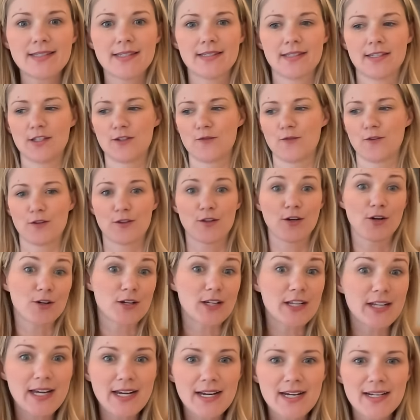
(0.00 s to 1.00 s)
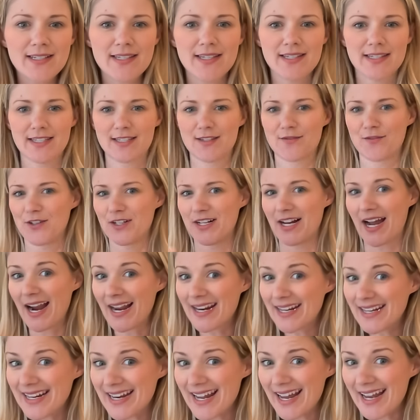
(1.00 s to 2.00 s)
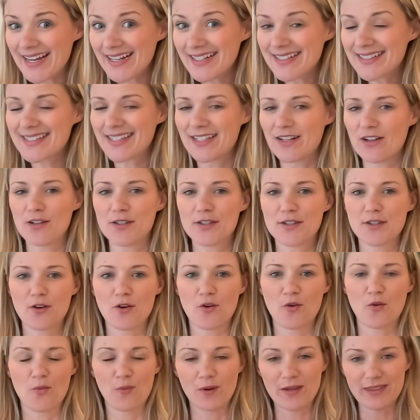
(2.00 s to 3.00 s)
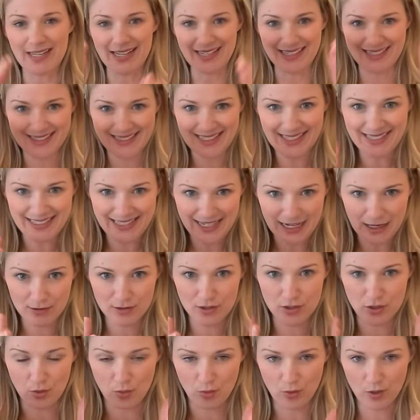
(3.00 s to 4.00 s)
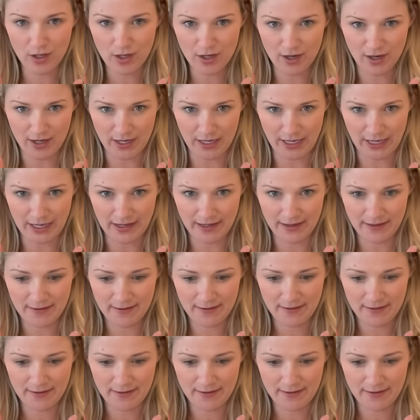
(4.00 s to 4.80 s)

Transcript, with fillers: Is this for thirty days? Is this for ninety days? And also, when they sit down to work on it,